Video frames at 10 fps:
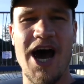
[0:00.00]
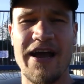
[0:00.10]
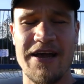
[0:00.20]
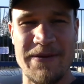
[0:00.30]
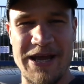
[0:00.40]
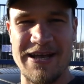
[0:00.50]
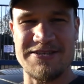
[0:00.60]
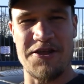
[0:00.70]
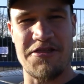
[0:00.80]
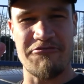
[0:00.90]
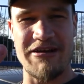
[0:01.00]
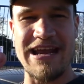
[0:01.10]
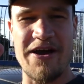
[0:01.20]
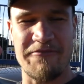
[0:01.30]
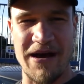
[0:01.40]
I'm going to be going to
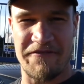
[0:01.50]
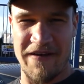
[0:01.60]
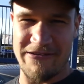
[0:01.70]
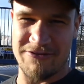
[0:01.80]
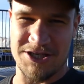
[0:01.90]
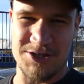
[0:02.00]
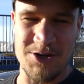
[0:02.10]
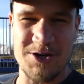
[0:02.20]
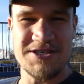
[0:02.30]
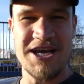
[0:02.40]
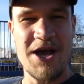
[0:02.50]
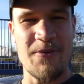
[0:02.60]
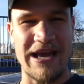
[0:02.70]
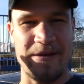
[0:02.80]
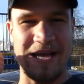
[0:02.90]
three of my favourite stores.
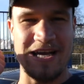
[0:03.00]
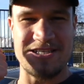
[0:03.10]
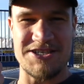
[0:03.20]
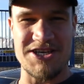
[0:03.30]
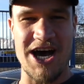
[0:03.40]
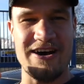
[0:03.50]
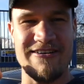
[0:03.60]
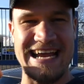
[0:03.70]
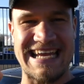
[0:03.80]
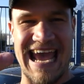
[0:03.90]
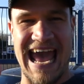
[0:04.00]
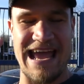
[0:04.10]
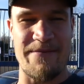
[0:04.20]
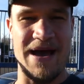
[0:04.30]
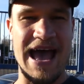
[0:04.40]
We're going to be going to Zara,
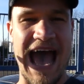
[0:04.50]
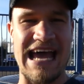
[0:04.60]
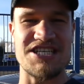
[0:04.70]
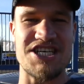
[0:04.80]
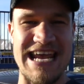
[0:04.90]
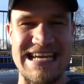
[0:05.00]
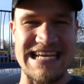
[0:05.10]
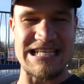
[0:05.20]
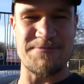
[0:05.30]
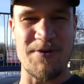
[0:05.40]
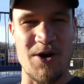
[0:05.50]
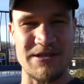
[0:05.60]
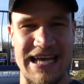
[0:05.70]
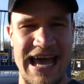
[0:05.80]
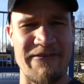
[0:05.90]
Game and JD
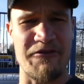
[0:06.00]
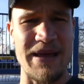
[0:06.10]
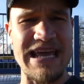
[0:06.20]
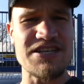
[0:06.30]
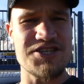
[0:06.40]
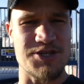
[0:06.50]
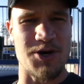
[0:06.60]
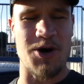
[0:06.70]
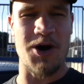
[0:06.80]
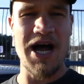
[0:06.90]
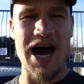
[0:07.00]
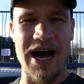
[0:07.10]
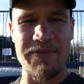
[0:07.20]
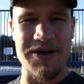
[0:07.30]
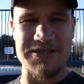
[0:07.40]
Sports and from each store
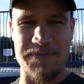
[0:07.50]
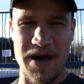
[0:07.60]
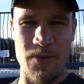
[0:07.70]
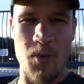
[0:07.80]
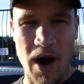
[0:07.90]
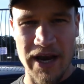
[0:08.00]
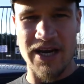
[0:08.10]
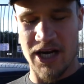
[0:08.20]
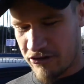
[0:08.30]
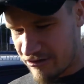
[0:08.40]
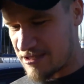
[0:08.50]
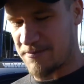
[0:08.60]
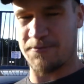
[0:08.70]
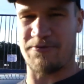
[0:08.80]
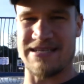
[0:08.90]
I'm going to buy one
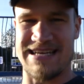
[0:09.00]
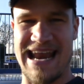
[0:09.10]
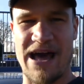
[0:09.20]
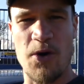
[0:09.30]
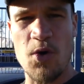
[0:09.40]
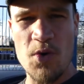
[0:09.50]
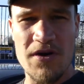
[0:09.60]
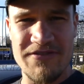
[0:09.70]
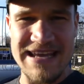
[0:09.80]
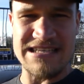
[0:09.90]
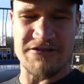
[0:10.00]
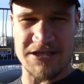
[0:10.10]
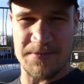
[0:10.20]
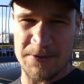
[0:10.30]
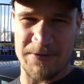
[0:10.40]
Christmas present. Now all of these
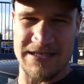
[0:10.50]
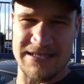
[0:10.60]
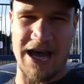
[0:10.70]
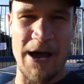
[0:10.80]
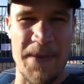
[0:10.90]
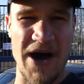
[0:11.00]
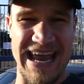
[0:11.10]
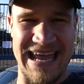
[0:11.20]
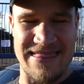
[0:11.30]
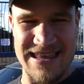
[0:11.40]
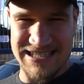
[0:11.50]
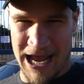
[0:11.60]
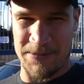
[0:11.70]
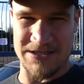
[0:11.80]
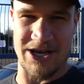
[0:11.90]
Christmas presents that I buy in this
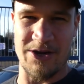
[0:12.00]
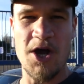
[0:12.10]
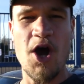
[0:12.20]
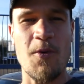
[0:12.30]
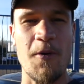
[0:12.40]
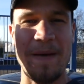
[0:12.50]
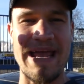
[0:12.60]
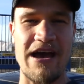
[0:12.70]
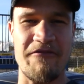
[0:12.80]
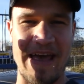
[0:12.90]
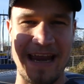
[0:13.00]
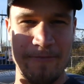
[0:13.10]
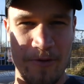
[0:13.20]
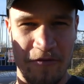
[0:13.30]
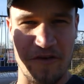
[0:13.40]
episode will be
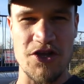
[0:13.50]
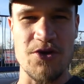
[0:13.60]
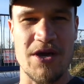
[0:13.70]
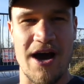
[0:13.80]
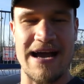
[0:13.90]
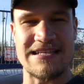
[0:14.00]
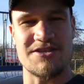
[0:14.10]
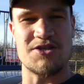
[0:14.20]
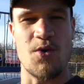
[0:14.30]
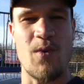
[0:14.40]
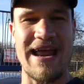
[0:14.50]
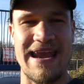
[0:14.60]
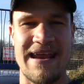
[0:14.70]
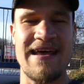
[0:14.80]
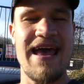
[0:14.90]
available for you guys to
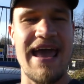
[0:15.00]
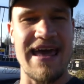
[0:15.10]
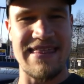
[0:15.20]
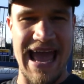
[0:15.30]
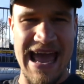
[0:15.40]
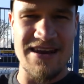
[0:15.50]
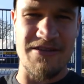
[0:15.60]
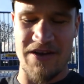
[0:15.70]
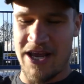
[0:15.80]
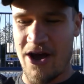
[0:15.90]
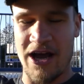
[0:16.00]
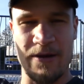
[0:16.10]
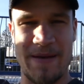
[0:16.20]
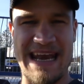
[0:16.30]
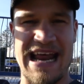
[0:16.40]
win. At the end of the video I'm
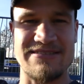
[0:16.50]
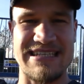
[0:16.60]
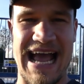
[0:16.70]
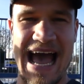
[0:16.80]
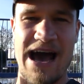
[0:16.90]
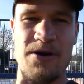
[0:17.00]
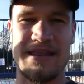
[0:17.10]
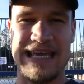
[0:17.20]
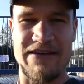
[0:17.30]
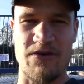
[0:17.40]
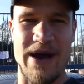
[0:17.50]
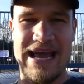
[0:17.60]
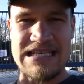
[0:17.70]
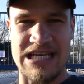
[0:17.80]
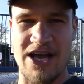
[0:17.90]
going to be announcing how the
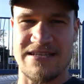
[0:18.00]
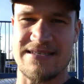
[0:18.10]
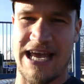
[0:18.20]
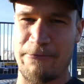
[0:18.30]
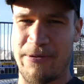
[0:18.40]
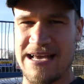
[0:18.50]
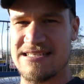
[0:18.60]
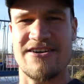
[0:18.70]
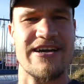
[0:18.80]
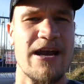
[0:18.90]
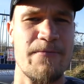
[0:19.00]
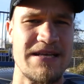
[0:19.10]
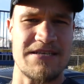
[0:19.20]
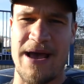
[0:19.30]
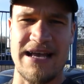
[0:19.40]
giveaway is going to take place. There are going to be
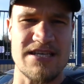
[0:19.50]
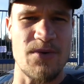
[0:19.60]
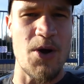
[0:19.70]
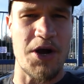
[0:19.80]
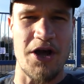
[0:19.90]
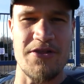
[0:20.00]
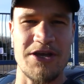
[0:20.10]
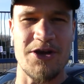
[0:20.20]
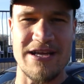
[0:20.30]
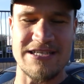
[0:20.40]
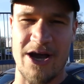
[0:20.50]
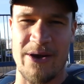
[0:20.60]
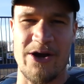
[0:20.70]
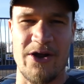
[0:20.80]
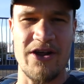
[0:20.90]
some SOL clothing goodies
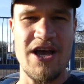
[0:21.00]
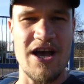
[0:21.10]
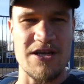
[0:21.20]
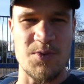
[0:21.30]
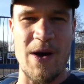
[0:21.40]
going on as